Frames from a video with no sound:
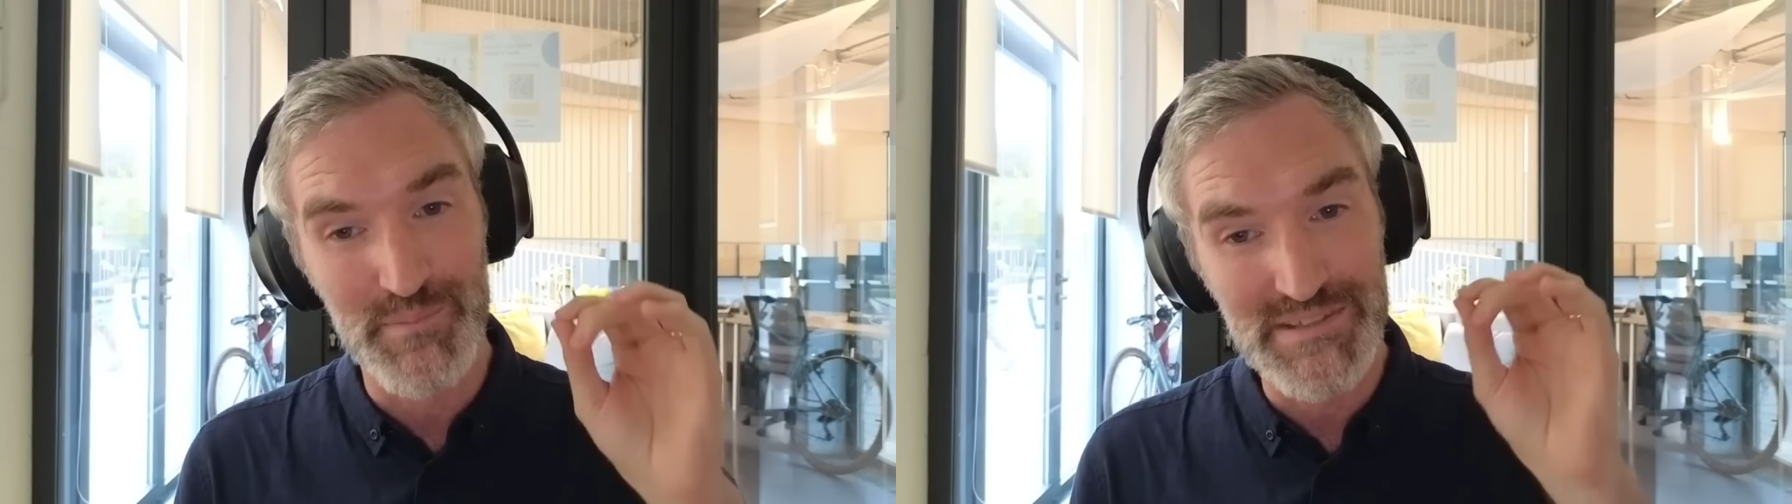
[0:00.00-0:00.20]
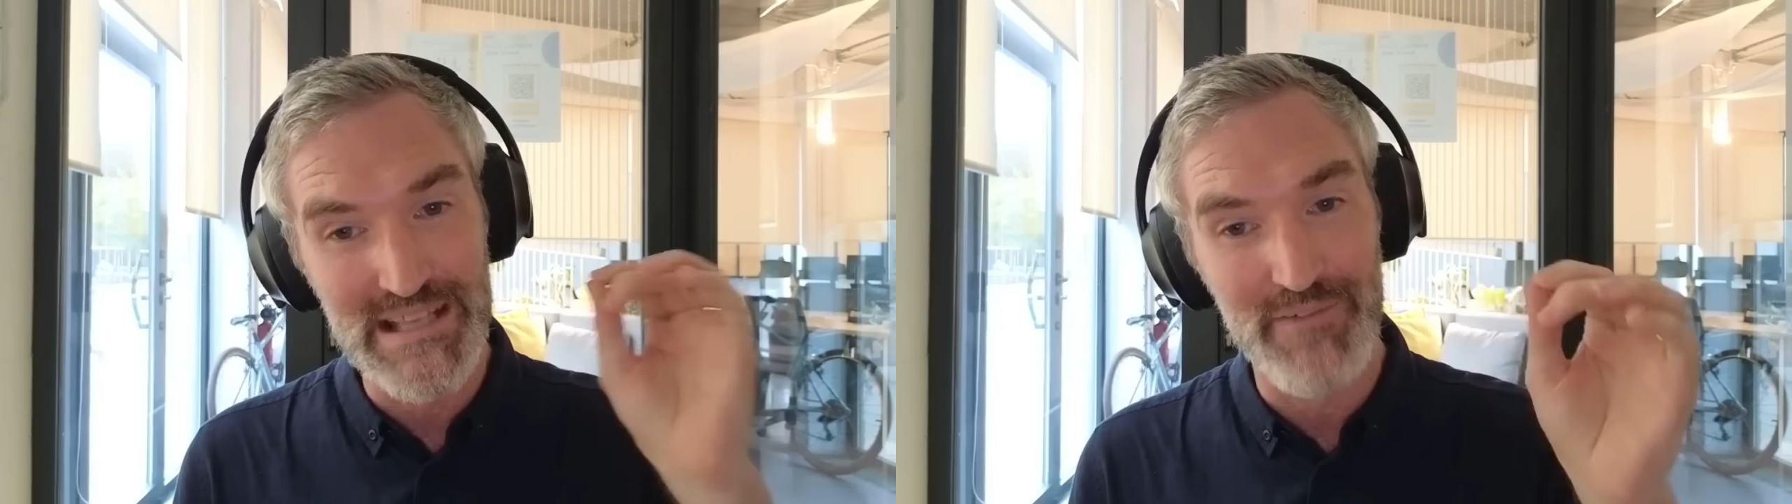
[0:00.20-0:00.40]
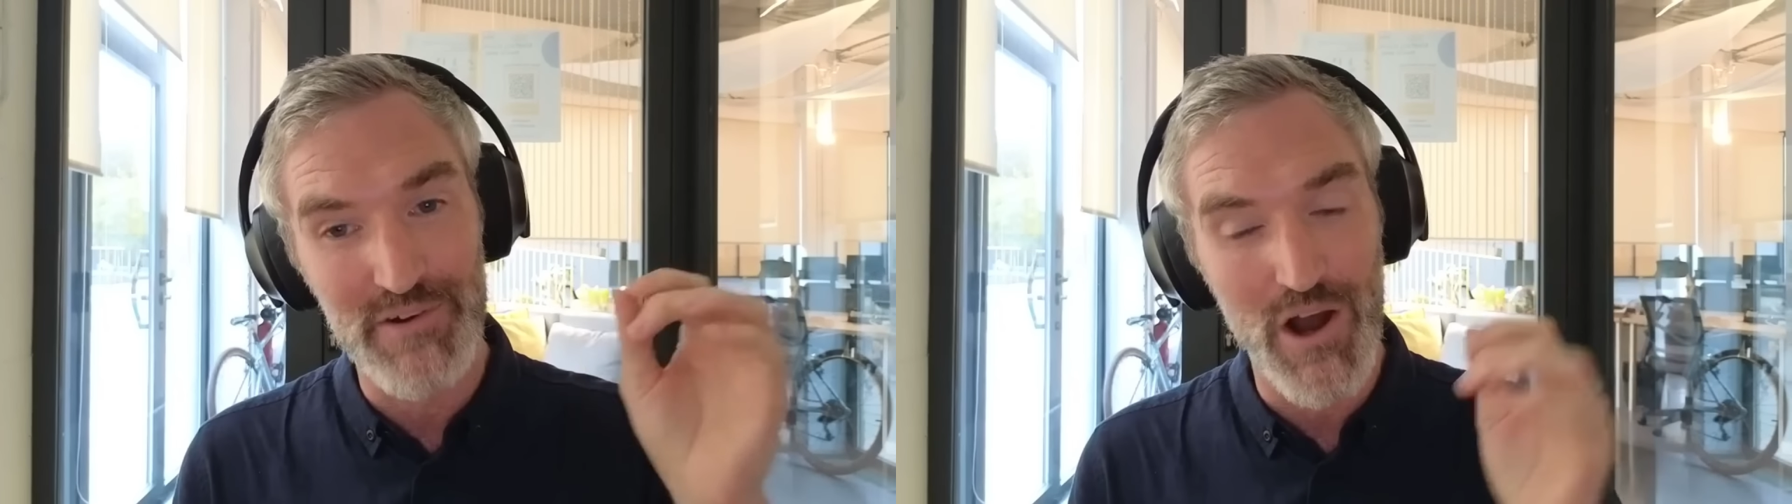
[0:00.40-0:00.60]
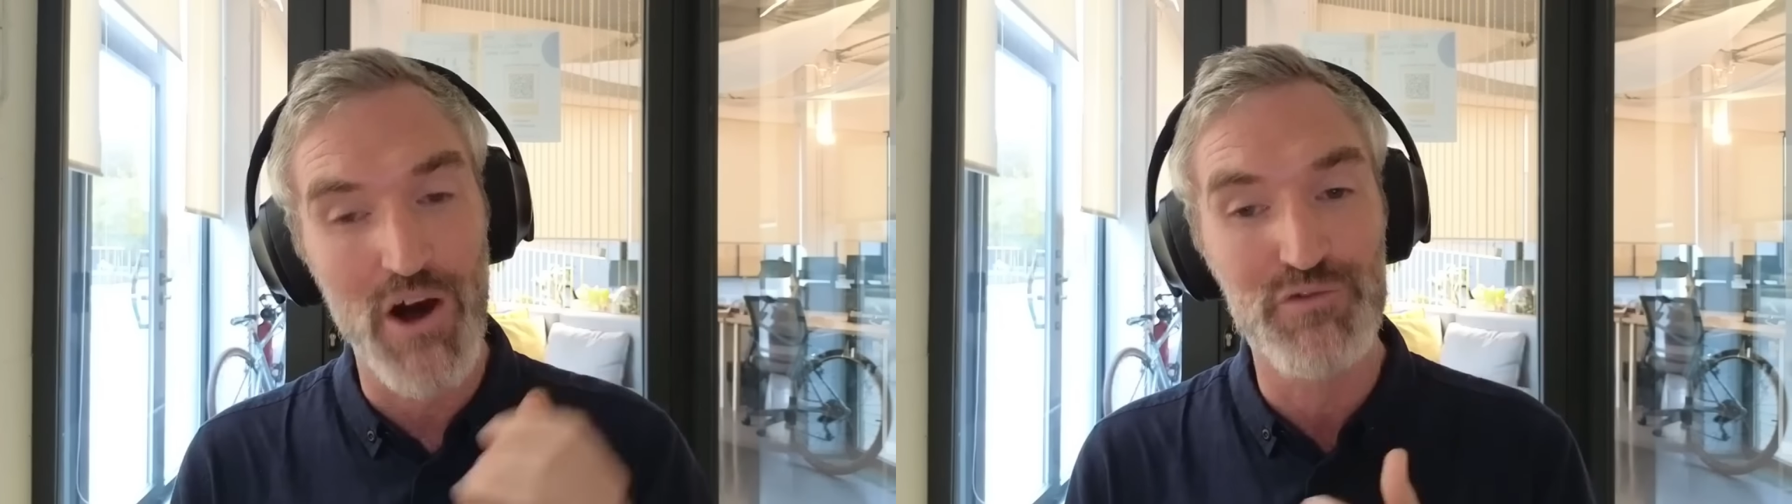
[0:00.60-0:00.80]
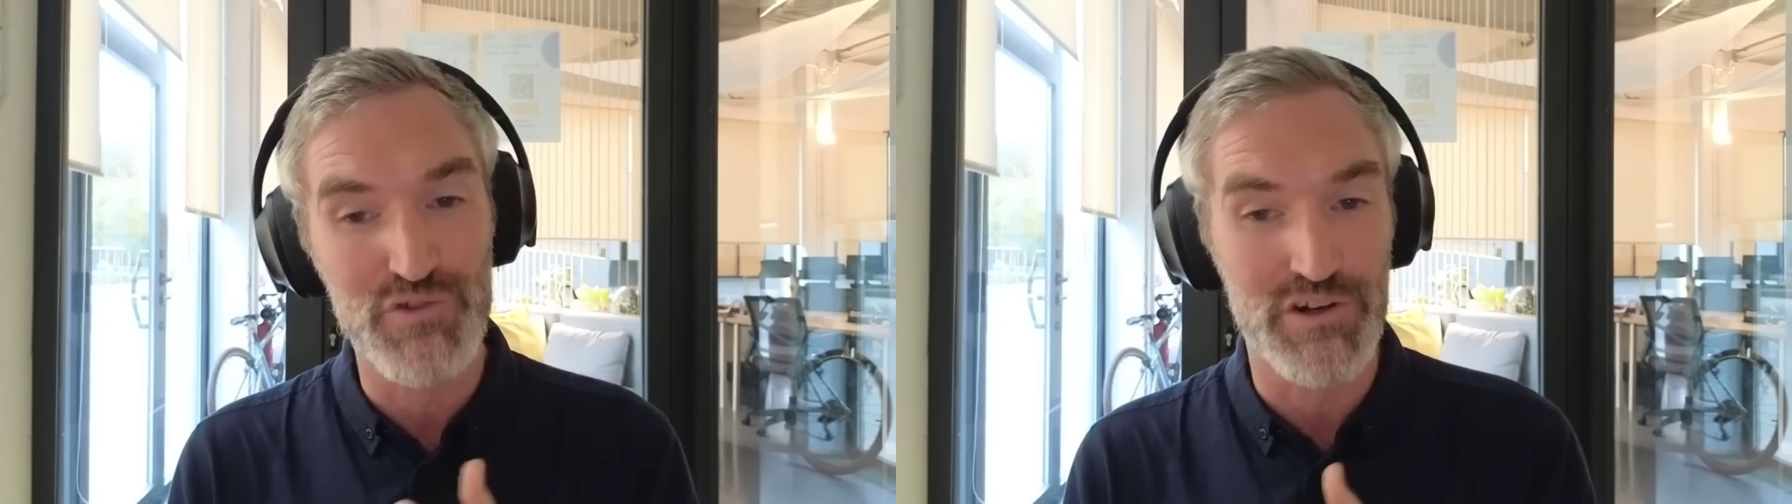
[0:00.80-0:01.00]

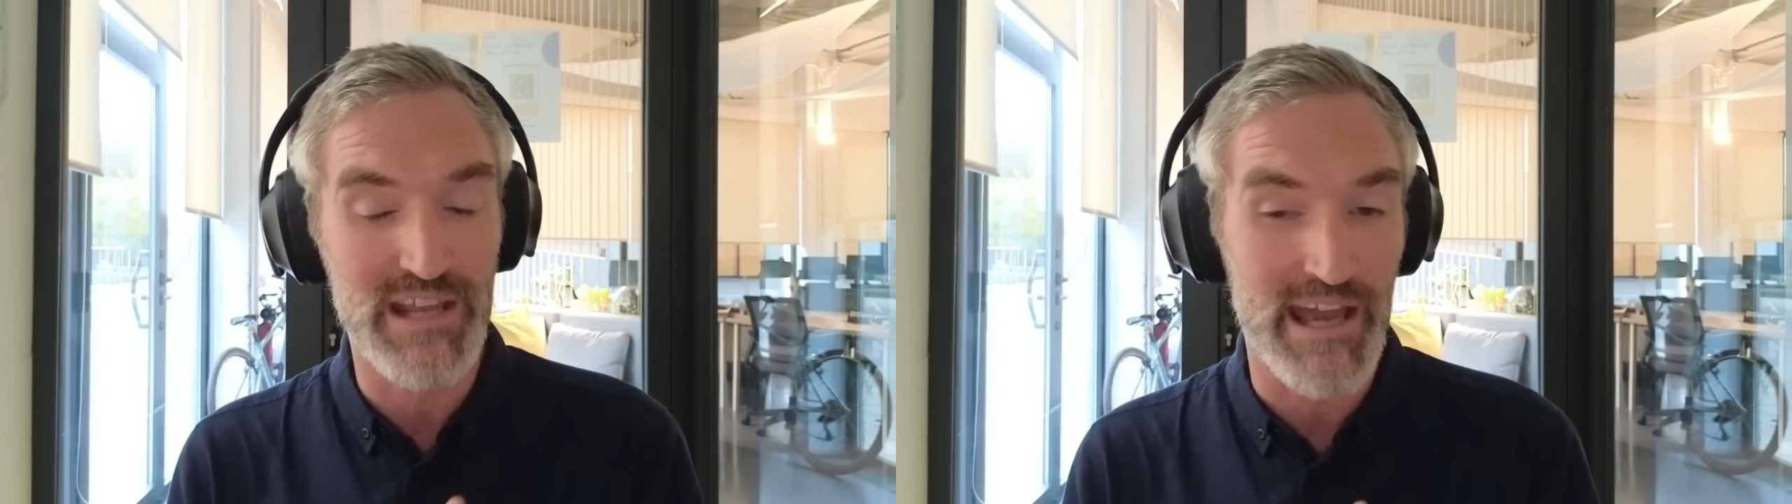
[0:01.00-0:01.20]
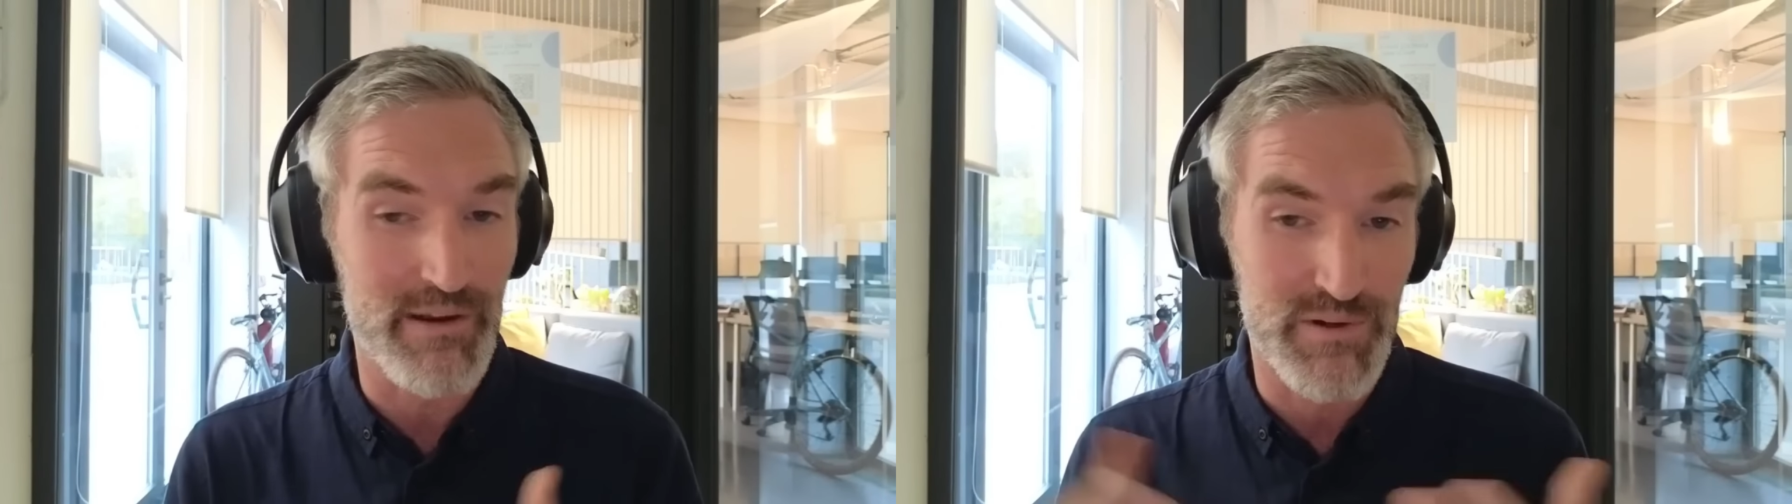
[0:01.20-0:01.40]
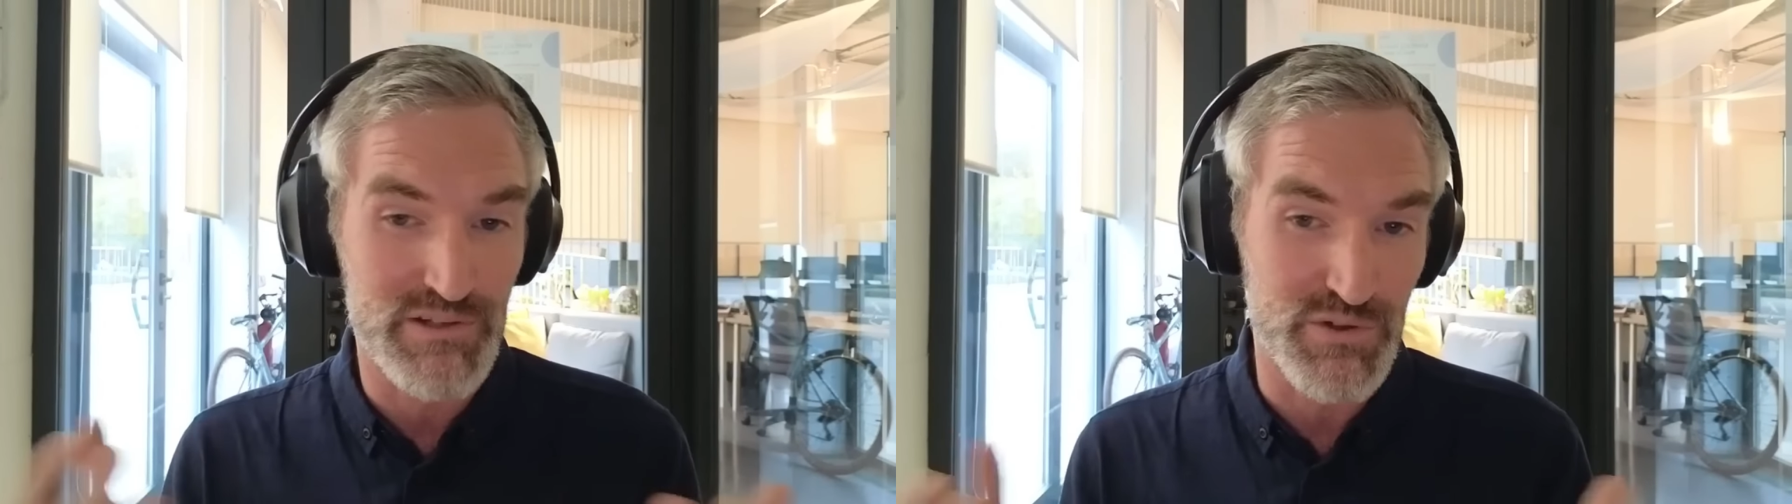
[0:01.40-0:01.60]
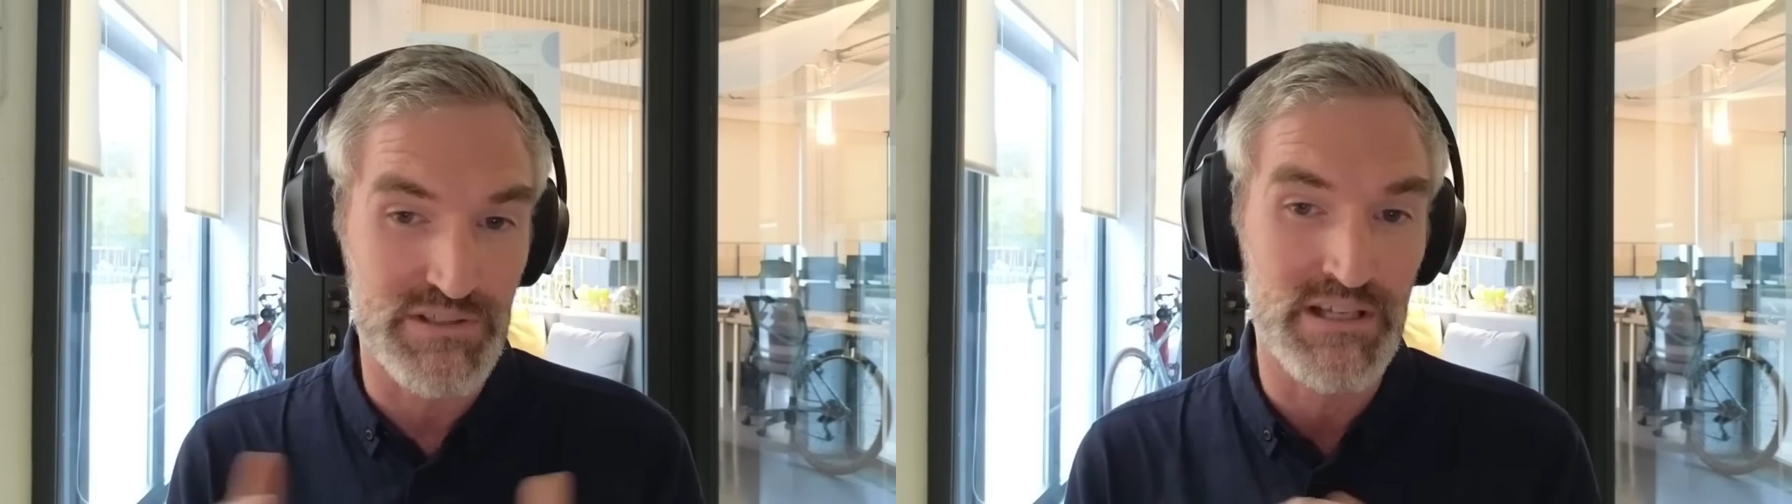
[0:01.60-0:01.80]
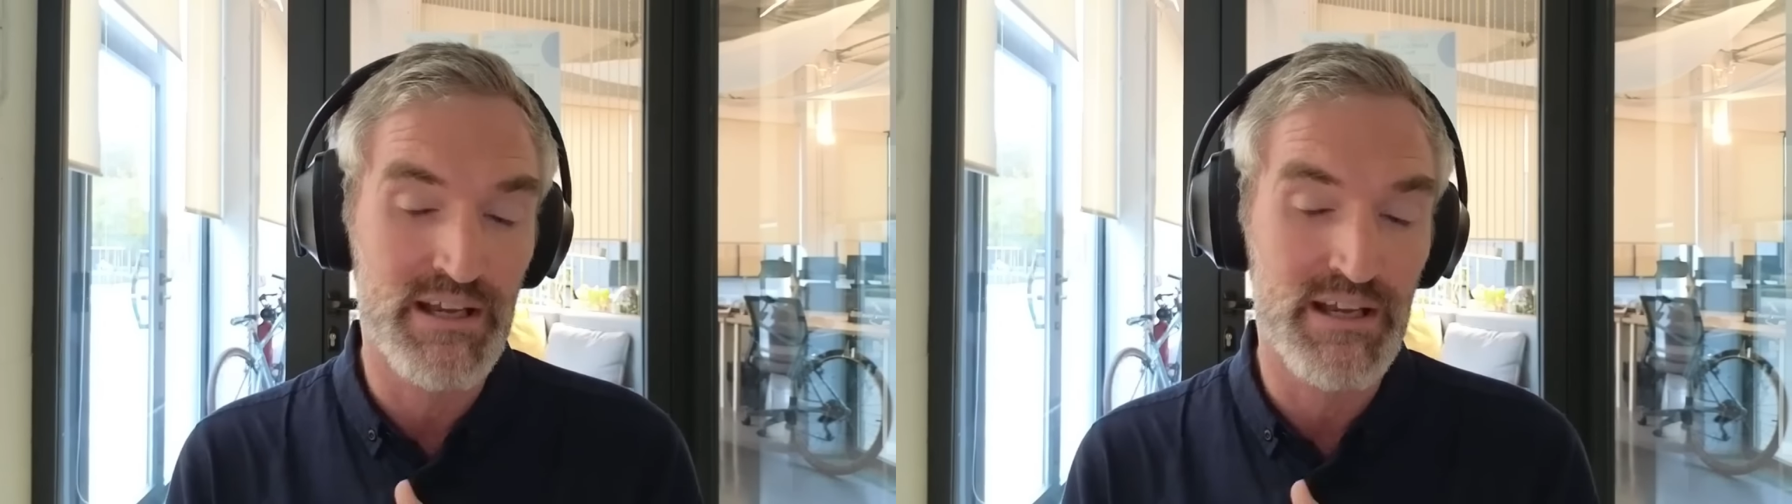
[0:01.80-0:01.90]
$700K, which was